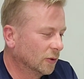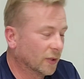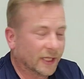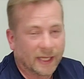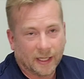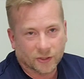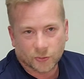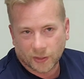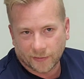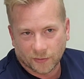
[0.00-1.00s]
or the couch,
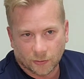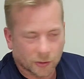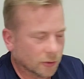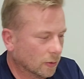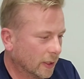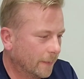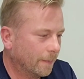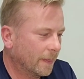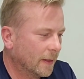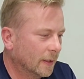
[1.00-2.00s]
whatever you want to call it.
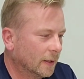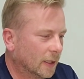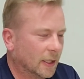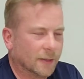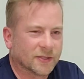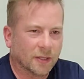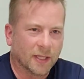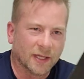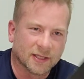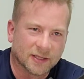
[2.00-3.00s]
So
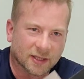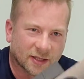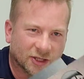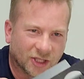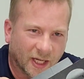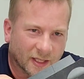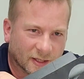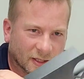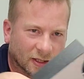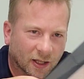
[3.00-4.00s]
yeah, this is just a shade
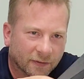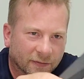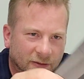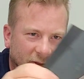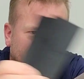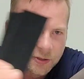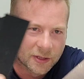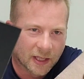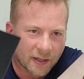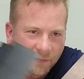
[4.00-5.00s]
that you kind of just put
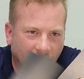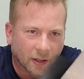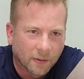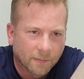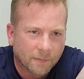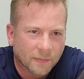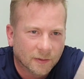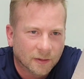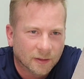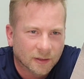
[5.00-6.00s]
together,
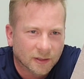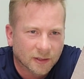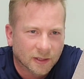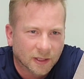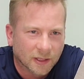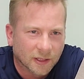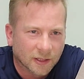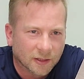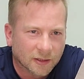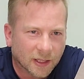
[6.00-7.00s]

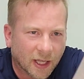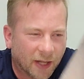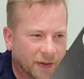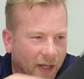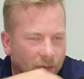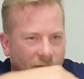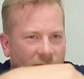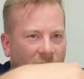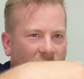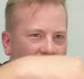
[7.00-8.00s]
and that will
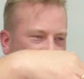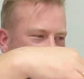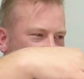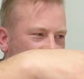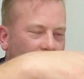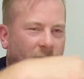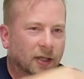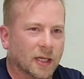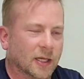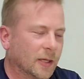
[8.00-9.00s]
just kind of stop the
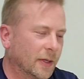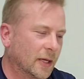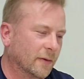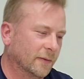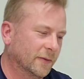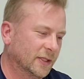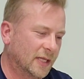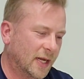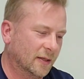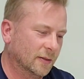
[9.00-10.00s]
glare coming out of the
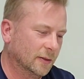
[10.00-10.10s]
tank.